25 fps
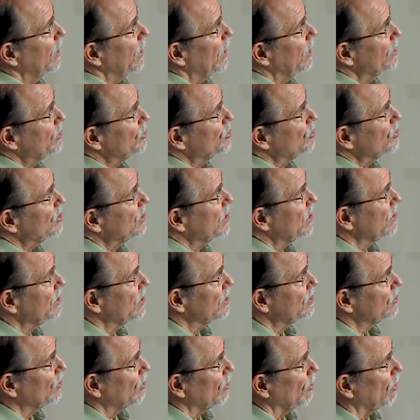And you see
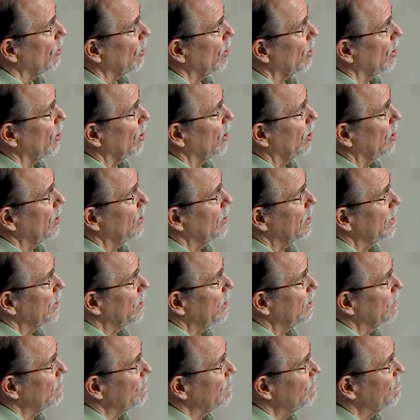these are all
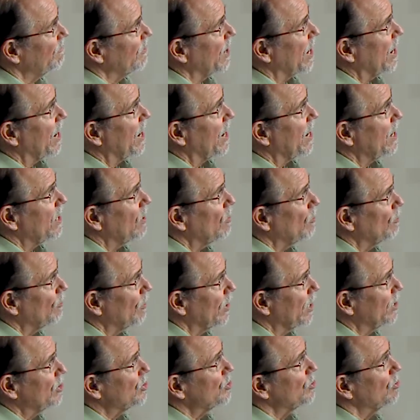in phi
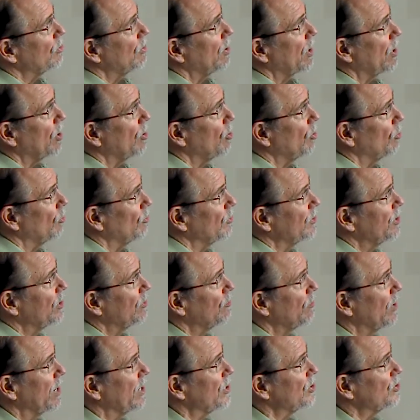ratio or
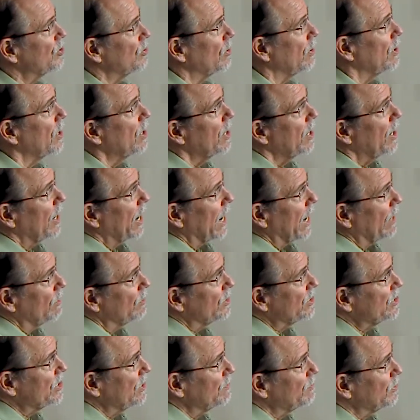golden ratio. I
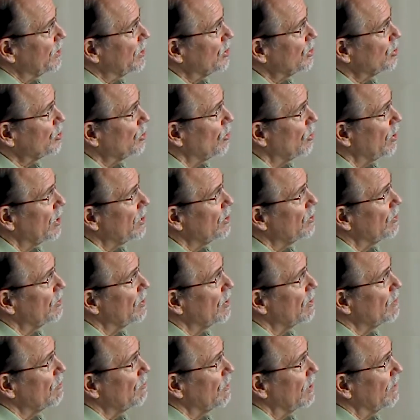was simply showing you
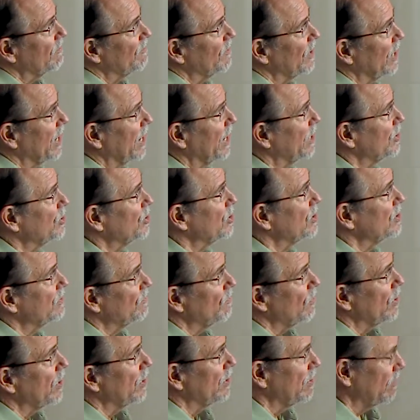the 3 phalanges of
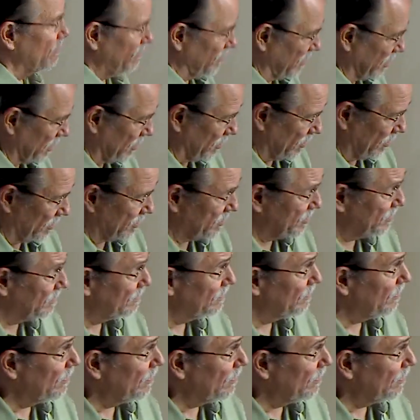one of the fingers.